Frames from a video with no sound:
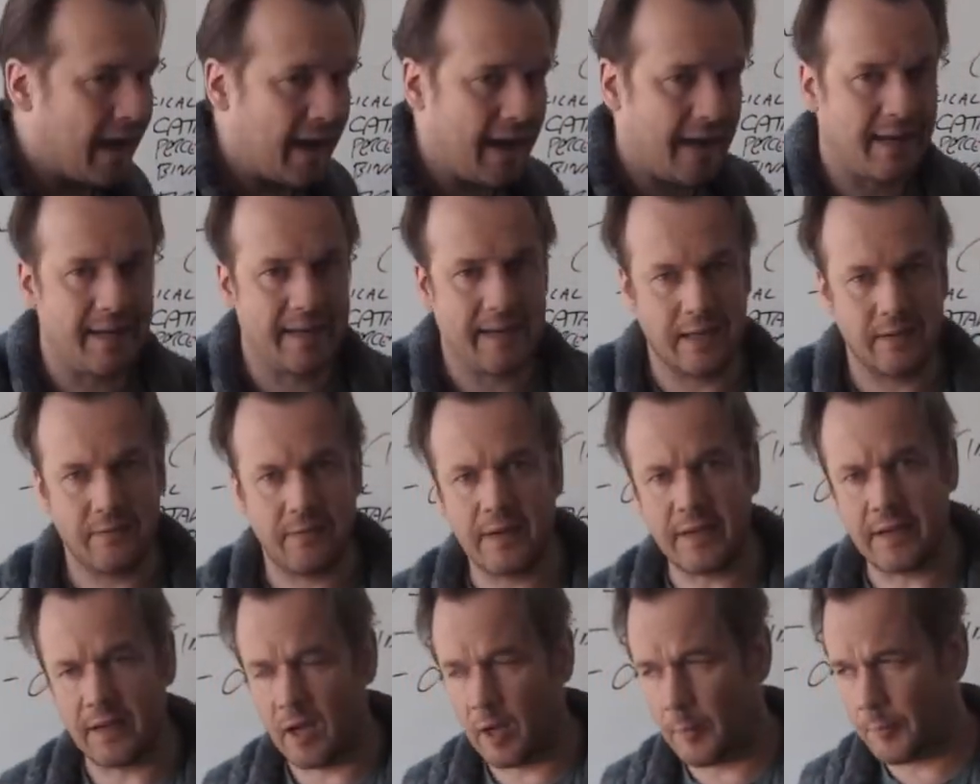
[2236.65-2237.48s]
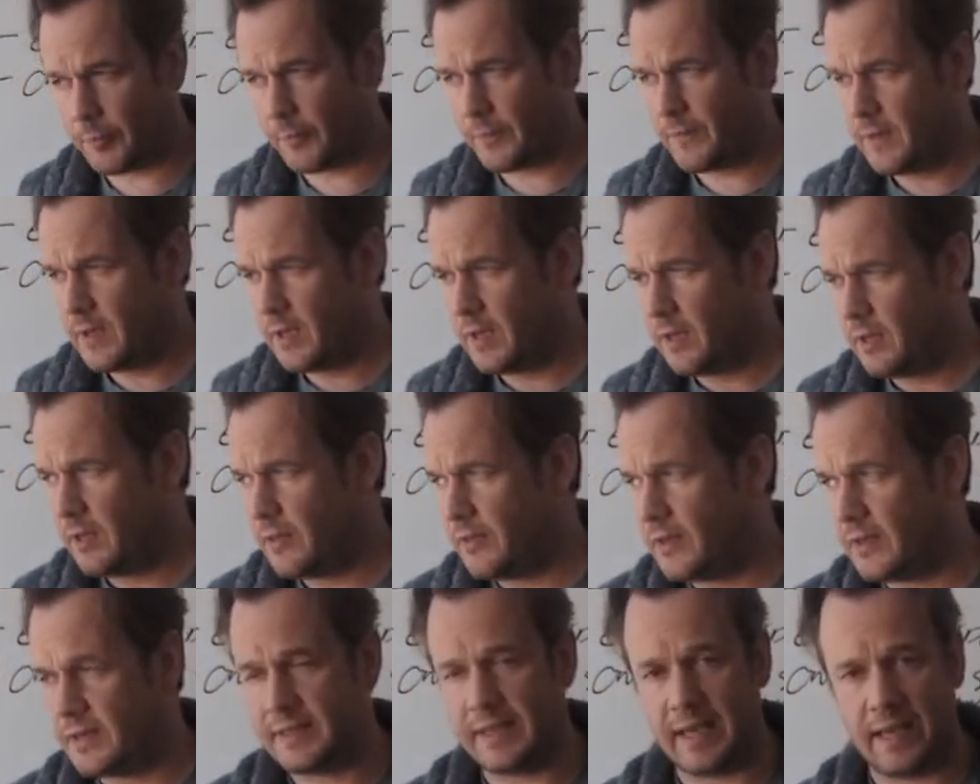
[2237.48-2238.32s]
by giving up
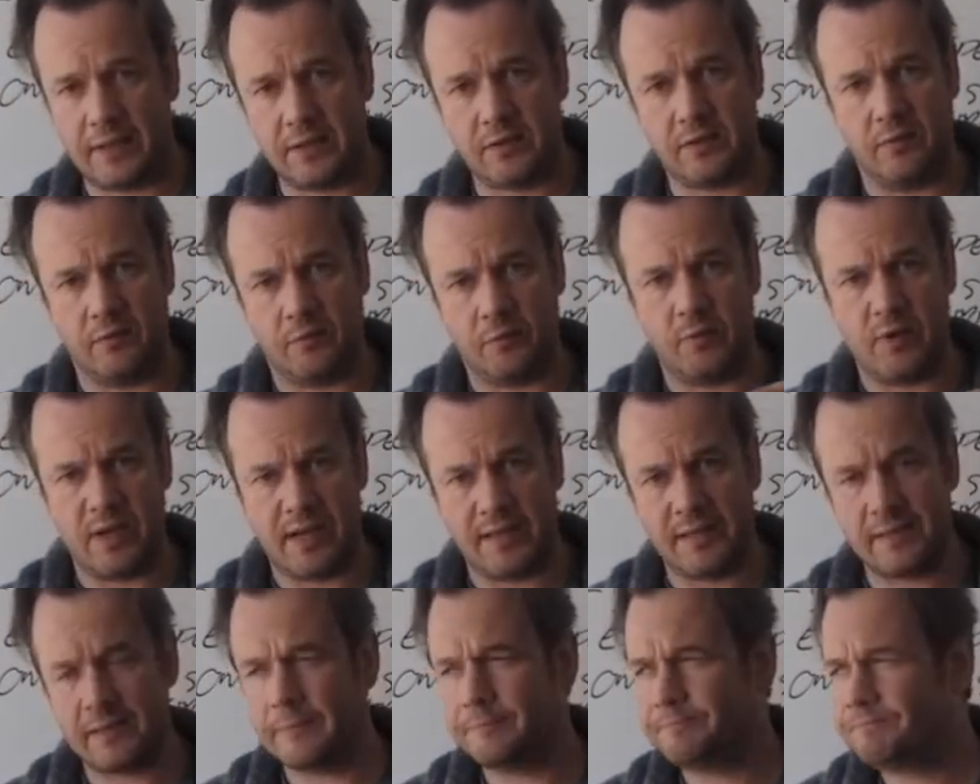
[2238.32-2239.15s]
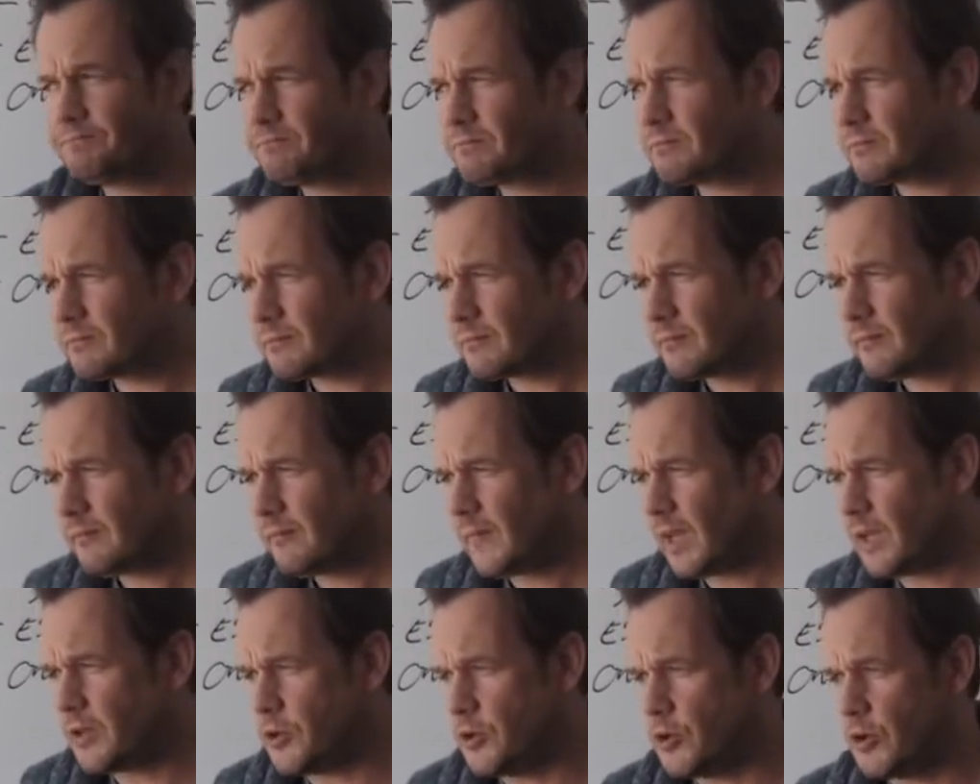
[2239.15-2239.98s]
the sense of reason,
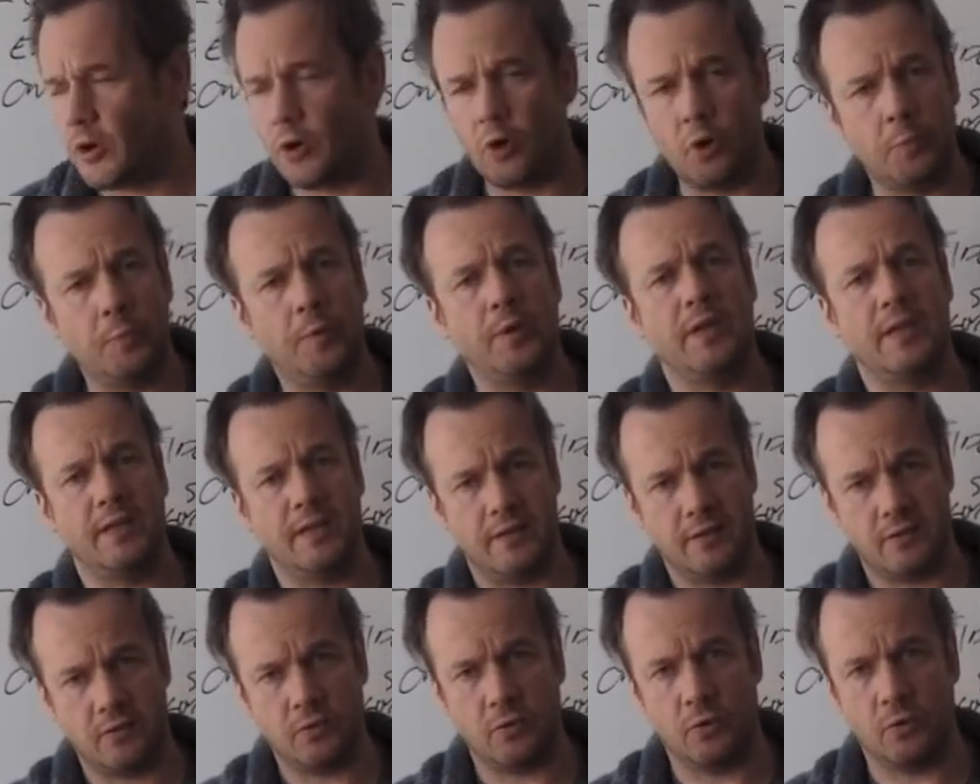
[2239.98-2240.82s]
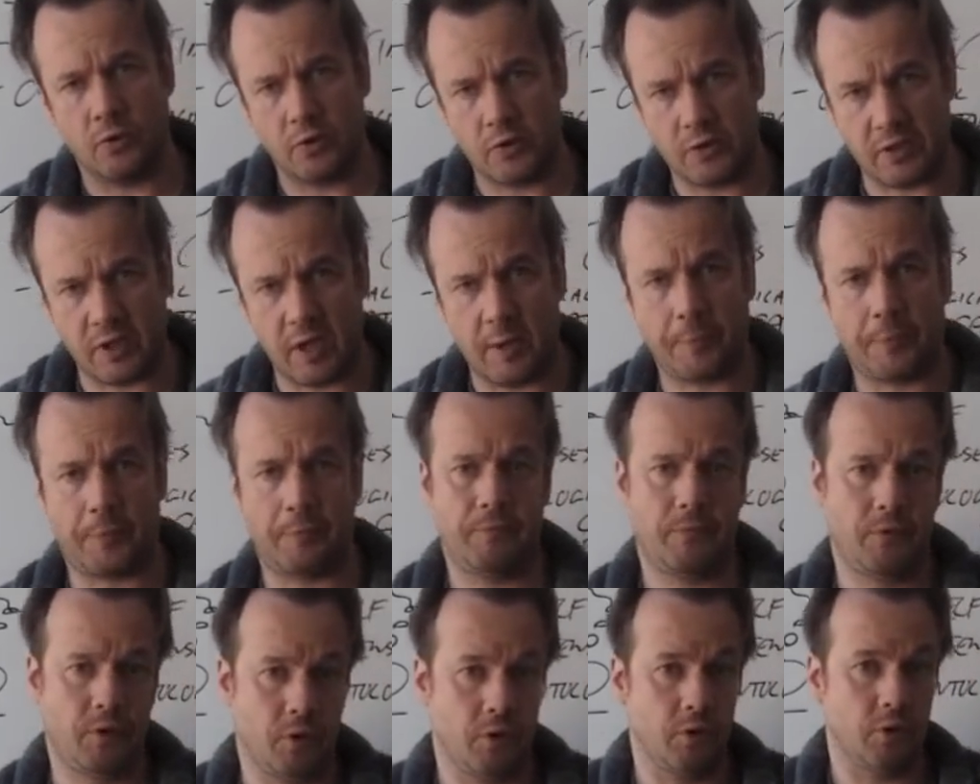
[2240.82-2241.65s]
you're opening the doors
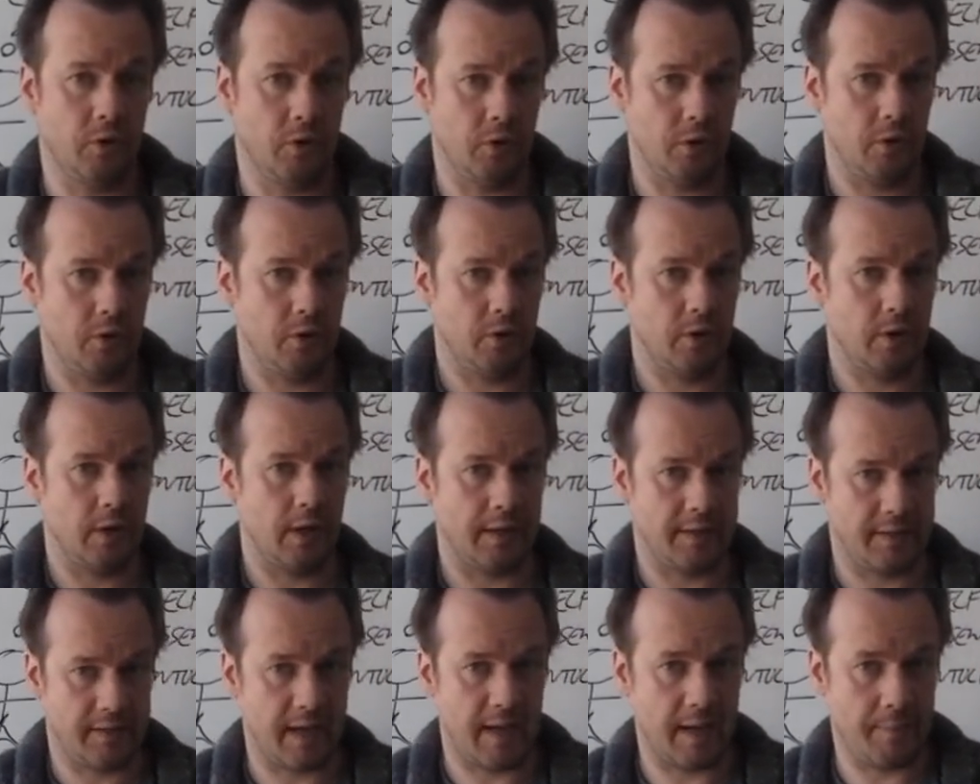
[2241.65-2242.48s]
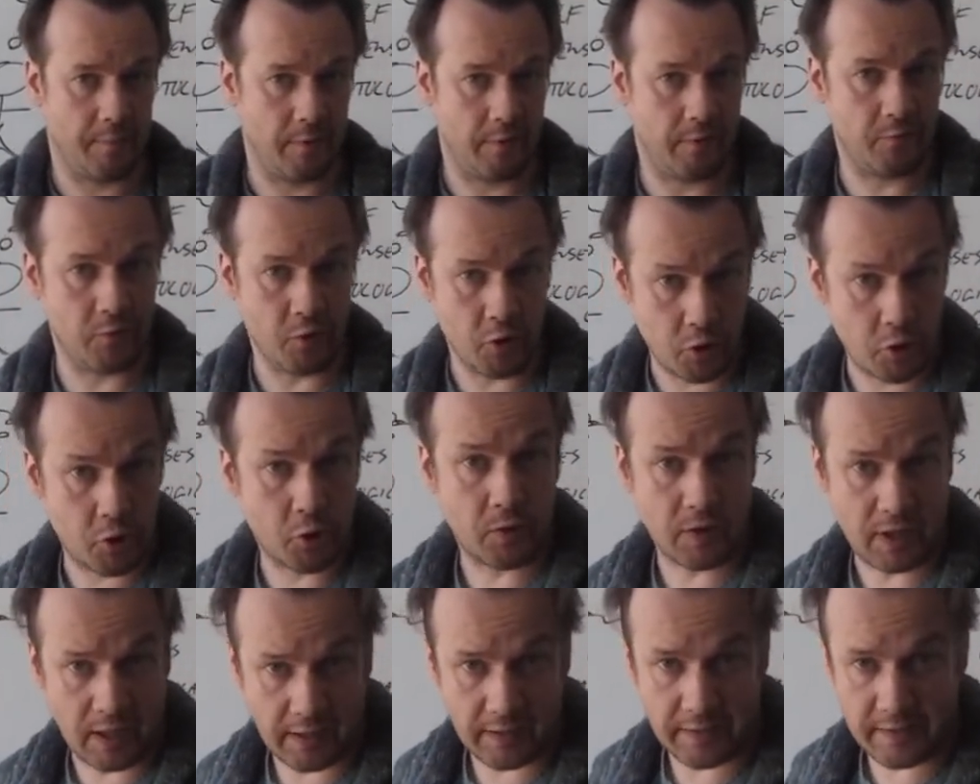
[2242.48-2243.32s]
up to a type of new
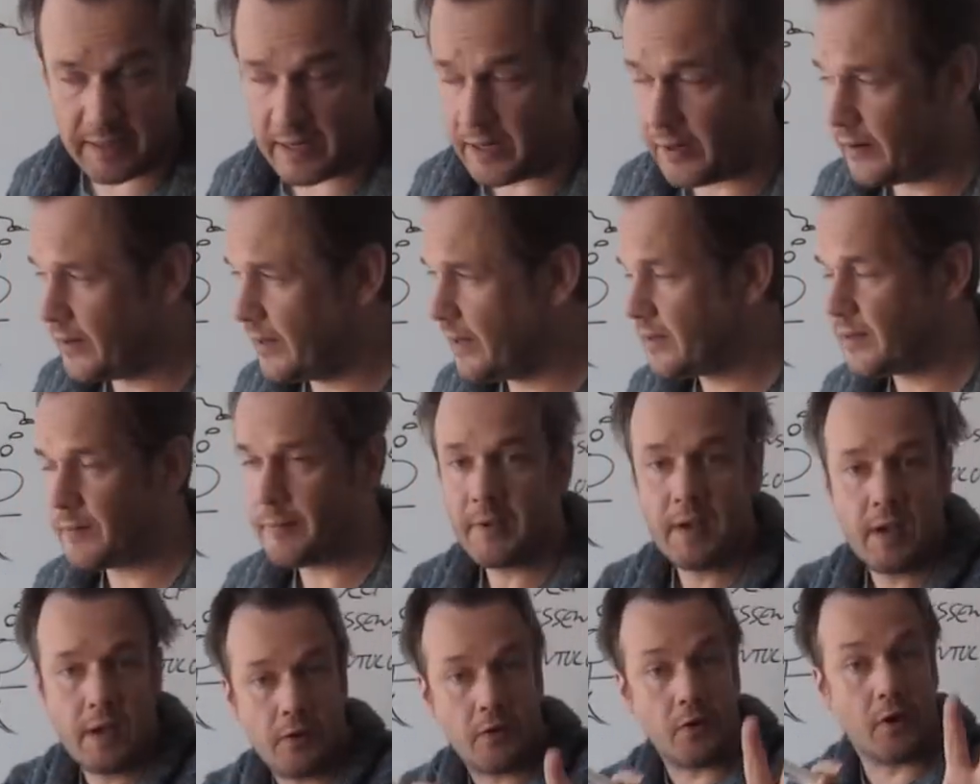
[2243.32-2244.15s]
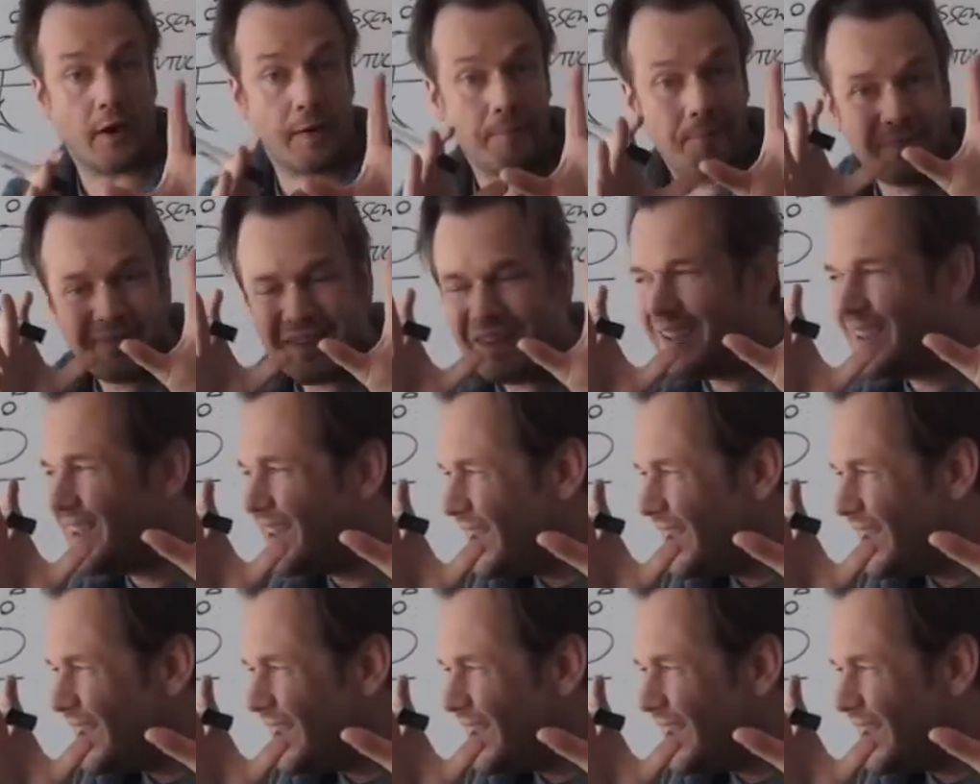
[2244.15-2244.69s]
totalitarianism. Now,